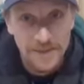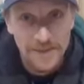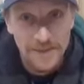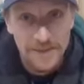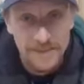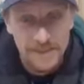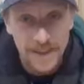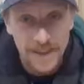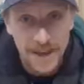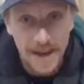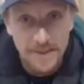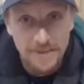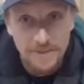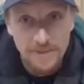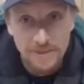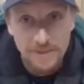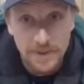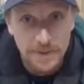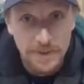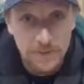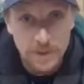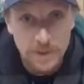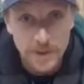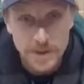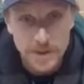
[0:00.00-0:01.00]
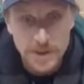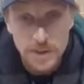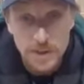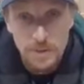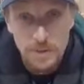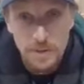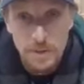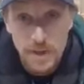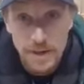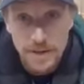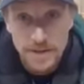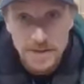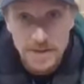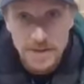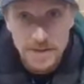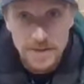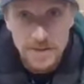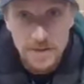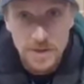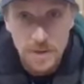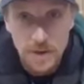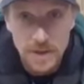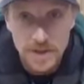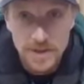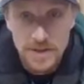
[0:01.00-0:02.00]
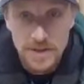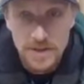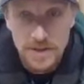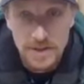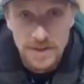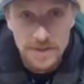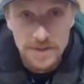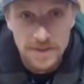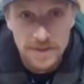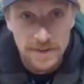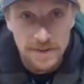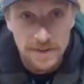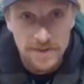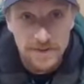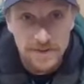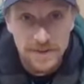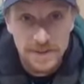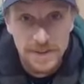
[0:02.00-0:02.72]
Cool. Yeah, hear from your messages or questions and stuff.